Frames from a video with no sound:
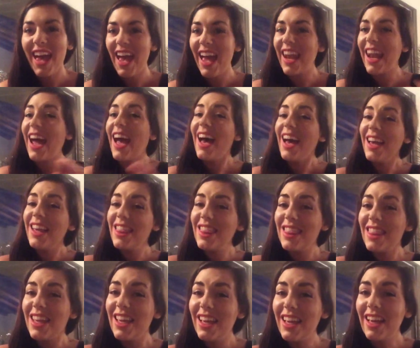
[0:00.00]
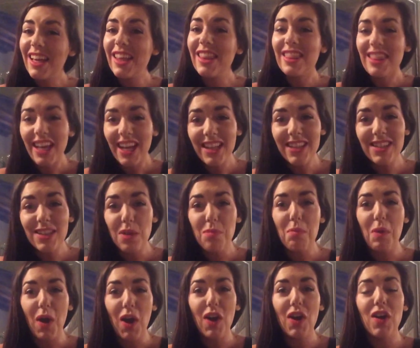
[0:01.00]
And I think that's a
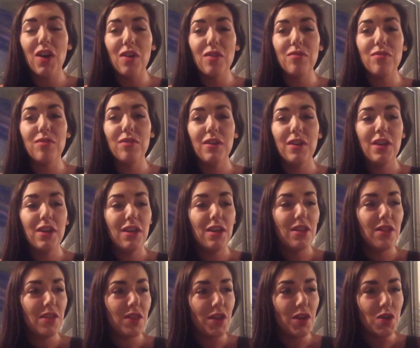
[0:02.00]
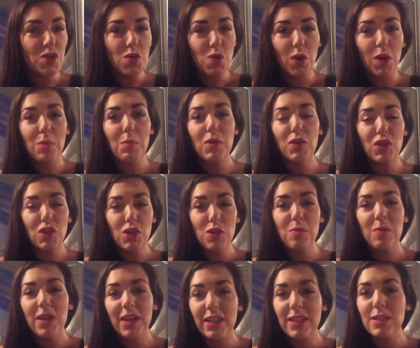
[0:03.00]
part of the normal
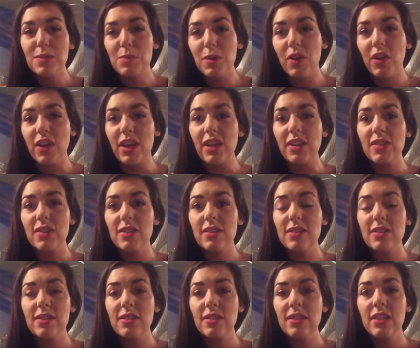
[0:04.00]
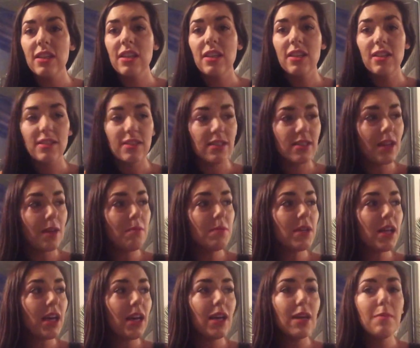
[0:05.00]
human experience.
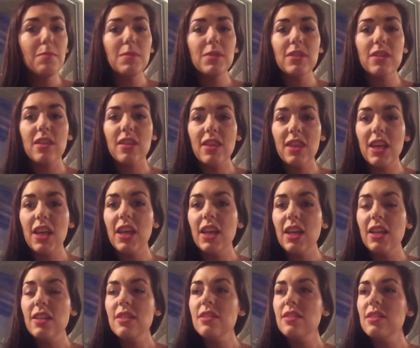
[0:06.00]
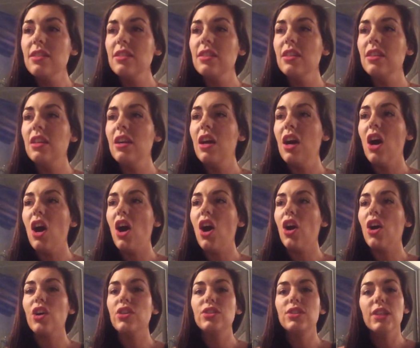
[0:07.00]
Sometimes things
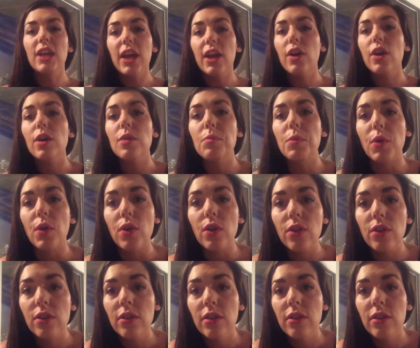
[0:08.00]
are terrible.